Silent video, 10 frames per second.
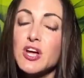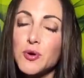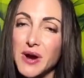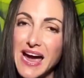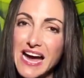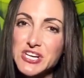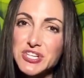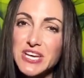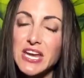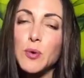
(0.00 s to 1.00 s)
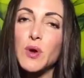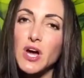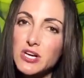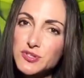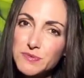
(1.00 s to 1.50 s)
You are actually getting
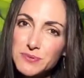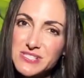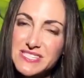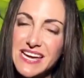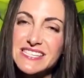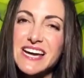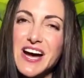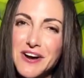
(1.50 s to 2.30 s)
100%